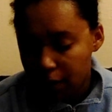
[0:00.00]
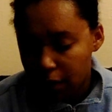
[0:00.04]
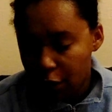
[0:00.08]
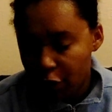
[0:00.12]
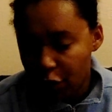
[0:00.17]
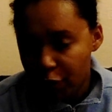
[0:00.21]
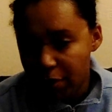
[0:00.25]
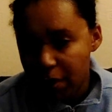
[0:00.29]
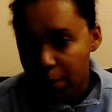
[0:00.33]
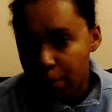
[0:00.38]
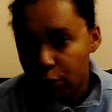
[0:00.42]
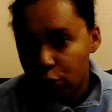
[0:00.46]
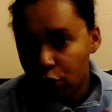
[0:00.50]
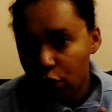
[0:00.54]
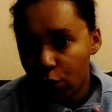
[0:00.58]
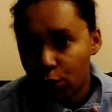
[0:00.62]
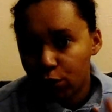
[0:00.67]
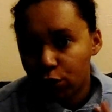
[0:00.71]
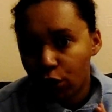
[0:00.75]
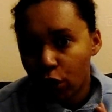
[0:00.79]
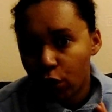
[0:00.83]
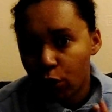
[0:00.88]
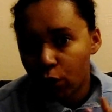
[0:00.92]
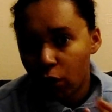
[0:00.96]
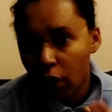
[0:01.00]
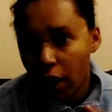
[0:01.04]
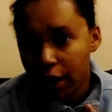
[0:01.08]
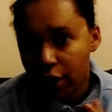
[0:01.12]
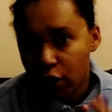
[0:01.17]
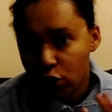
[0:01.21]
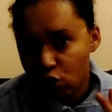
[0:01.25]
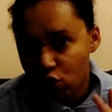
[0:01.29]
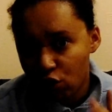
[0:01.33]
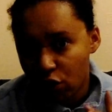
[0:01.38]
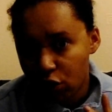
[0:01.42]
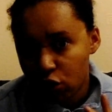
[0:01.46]
If people don't know,
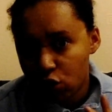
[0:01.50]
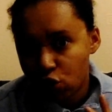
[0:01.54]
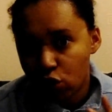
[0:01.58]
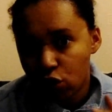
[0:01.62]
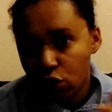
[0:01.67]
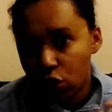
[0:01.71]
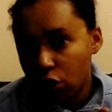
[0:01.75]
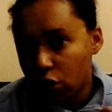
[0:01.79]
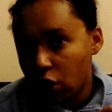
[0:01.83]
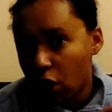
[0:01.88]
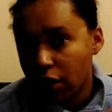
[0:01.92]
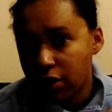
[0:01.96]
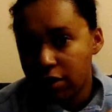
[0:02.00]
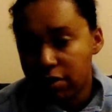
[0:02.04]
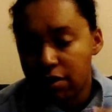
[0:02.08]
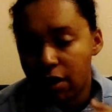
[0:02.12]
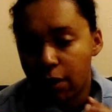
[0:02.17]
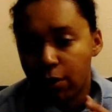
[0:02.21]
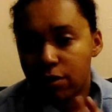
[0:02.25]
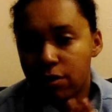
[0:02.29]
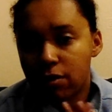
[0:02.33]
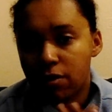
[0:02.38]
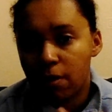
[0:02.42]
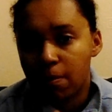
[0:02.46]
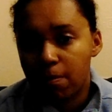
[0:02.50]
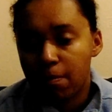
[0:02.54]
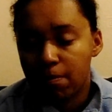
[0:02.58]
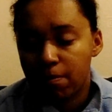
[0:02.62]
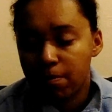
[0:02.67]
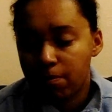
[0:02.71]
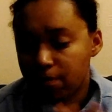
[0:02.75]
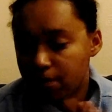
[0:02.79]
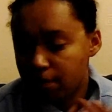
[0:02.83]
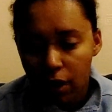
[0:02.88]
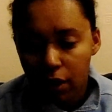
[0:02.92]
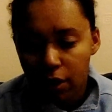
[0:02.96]
like, and trust you, you can't sell to them.
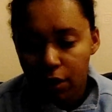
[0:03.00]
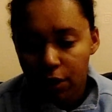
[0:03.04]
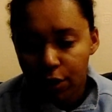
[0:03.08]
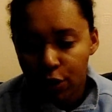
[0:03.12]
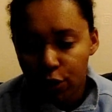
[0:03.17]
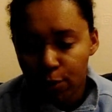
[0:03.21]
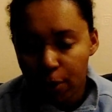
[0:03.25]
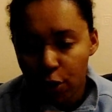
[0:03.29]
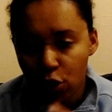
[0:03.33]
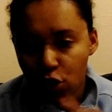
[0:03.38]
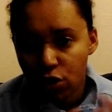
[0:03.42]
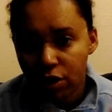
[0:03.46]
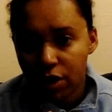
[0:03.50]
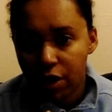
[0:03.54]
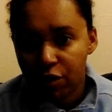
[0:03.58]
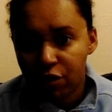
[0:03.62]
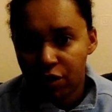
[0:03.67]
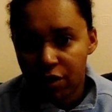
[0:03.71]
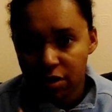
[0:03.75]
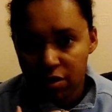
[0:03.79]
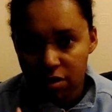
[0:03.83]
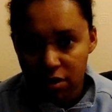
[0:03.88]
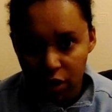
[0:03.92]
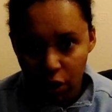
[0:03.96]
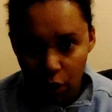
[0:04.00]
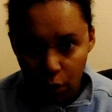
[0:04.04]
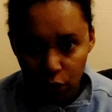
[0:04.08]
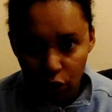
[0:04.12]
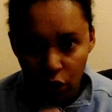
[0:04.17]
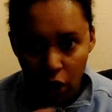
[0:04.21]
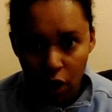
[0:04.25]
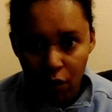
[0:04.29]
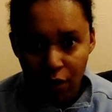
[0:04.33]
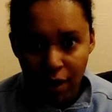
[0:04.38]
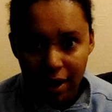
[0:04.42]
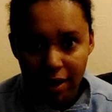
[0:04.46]
Especially if it's, you know,
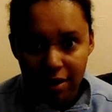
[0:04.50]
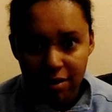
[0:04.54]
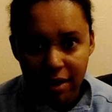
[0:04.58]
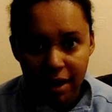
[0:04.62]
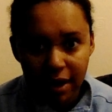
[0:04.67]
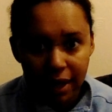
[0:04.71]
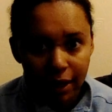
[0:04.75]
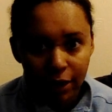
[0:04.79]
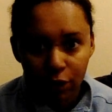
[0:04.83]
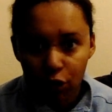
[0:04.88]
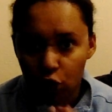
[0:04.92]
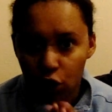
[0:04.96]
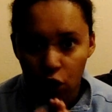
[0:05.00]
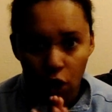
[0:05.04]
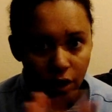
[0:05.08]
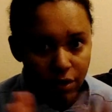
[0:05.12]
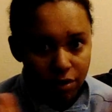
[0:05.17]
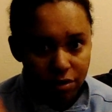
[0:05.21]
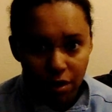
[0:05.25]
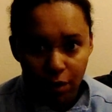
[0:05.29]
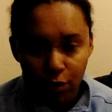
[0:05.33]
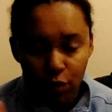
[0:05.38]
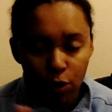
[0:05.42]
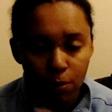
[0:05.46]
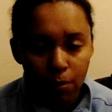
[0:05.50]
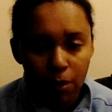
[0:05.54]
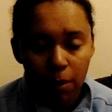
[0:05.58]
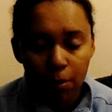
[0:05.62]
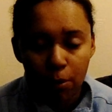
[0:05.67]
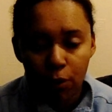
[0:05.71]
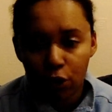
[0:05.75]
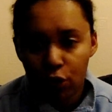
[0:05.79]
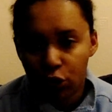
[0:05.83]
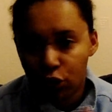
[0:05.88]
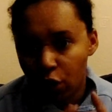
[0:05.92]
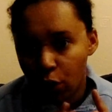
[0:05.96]
direct selling. You can't sell to
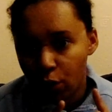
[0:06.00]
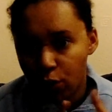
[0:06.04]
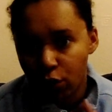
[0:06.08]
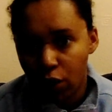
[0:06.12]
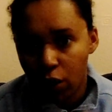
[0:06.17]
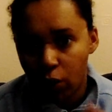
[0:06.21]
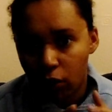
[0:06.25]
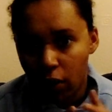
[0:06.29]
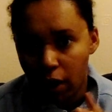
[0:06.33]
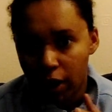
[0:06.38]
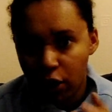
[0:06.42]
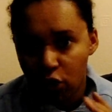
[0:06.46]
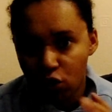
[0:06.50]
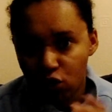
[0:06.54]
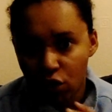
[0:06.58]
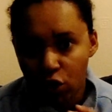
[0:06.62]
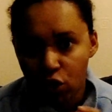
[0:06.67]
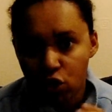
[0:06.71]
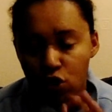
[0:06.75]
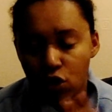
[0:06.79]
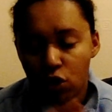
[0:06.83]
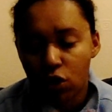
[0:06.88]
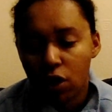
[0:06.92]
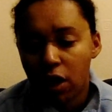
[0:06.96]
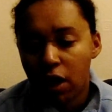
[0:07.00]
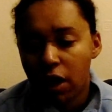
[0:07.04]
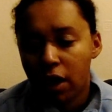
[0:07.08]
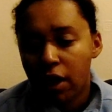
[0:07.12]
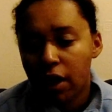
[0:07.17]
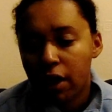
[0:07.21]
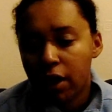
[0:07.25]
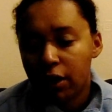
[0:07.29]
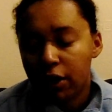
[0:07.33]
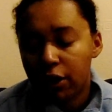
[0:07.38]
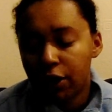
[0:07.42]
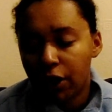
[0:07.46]
people that don't know, like, and trust you.
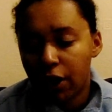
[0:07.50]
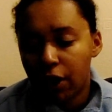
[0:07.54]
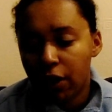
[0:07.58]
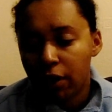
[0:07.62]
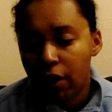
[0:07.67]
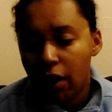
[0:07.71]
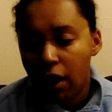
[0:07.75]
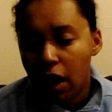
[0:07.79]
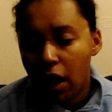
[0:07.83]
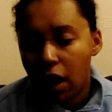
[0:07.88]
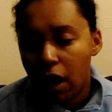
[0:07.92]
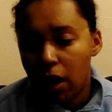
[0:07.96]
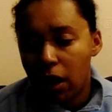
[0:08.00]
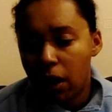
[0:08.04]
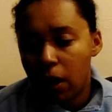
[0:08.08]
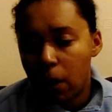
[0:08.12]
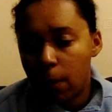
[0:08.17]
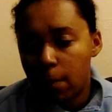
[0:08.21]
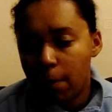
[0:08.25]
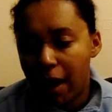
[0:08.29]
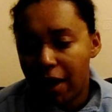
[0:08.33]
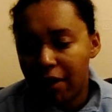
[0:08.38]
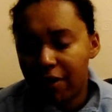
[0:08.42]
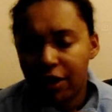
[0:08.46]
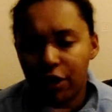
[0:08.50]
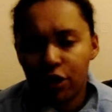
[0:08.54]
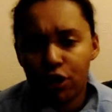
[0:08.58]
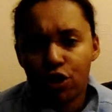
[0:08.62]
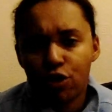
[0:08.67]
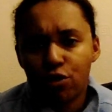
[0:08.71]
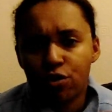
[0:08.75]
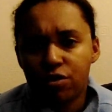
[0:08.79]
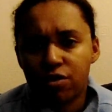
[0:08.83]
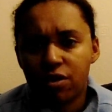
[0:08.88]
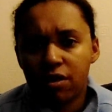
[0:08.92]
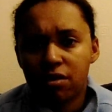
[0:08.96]
You know, and they
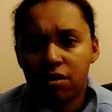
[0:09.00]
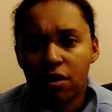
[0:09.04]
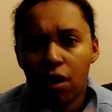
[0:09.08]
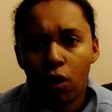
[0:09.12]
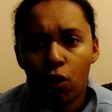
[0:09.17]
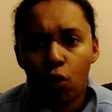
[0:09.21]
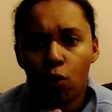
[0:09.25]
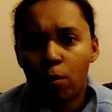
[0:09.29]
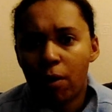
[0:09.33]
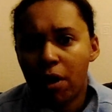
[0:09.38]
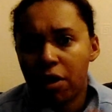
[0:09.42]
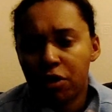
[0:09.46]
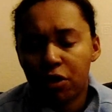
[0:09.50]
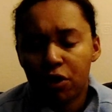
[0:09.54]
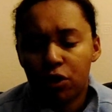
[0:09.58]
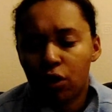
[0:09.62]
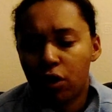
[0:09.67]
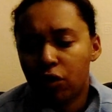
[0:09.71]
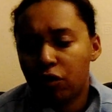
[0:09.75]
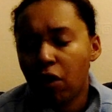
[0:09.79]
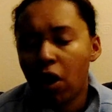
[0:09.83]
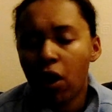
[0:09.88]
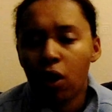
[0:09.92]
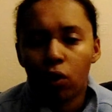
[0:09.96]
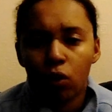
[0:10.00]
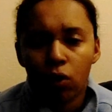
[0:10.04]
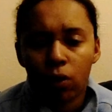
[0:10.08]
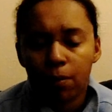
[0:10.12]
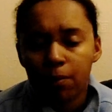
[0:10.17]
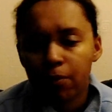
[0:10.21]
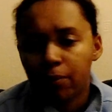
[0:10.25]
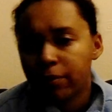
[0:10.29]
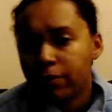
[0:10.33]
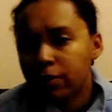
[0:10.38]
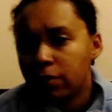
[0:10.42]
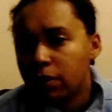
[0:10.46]
use this whole method of,
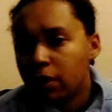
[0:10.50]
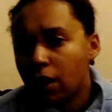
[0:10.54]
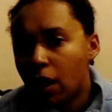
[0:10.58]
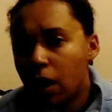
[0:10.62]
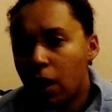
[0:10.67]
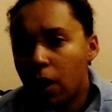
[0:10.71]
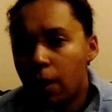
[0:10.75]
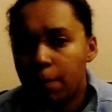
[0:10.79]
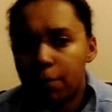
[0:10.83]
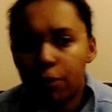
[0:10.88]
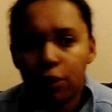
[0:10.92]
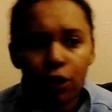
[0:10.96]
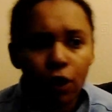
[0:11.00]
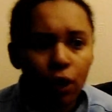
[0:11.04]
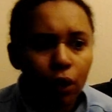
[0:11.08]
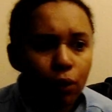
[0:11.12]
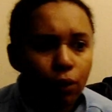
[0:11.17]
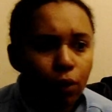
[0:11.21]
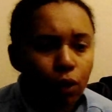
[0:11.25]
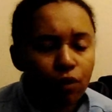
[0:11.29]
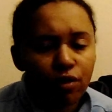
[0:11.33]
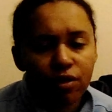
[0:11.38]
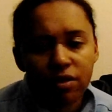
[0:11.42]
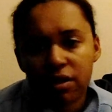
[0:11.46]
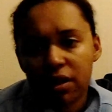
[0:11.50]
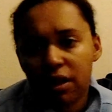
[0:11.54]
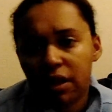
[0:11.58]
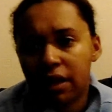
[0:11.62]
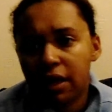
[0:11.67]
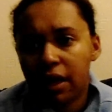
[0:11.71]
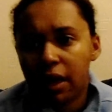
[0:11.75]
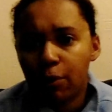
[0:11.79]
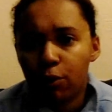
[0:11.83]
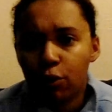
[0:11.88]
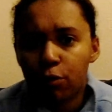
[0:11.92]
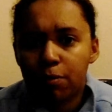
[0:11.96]
you know,
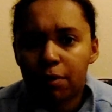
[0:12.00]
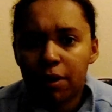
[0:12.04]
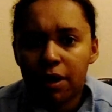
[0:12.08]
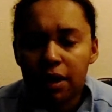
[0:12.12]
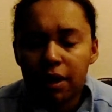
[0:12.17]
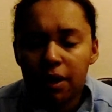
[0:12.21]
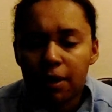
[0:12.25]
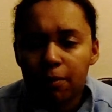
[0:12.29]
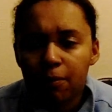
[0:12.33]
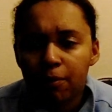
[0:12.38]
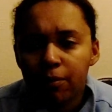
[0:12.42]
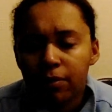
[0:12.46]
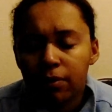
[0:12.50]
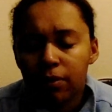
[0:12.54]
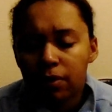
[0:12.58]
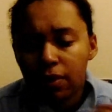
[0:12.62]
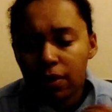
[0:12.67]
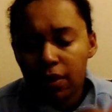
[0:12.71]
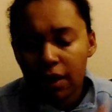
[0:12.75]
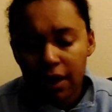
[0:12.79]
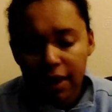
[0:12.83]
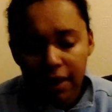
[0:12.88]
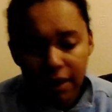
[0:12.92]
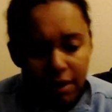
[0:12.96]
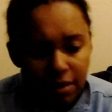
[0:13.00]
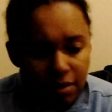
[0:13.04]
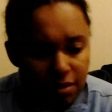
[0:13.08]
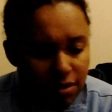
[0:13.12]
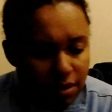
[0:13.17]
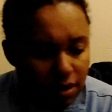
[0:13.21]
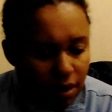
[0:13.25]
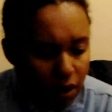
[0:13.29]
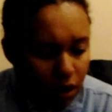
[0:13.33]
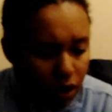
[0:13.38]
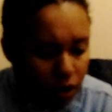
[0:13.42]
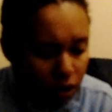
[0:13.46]
obviously it would be
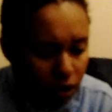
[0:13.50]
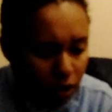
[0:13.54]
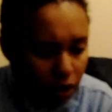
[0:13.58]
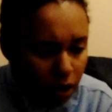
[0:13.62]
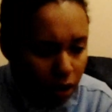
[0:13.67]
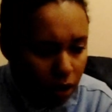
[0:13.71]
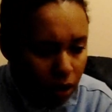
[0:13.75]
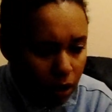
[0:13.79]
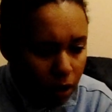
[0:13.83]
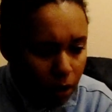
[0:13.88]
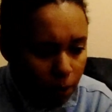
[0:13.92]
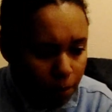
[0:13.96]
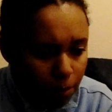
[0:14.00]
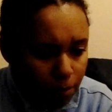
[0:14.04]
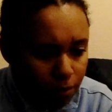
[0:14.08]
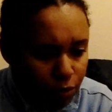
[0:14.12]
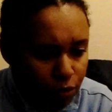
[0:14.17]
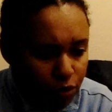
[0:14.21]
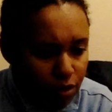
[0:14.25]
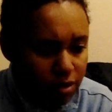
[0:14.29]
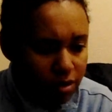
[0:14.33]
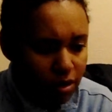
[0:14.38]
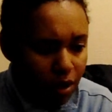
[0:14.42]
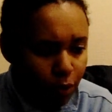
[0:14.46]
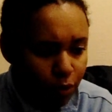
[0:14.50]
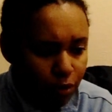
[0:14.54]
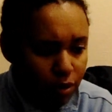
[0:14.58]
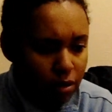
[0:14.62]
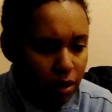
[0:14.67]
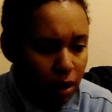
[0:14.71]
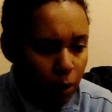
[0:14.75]
easier to sell to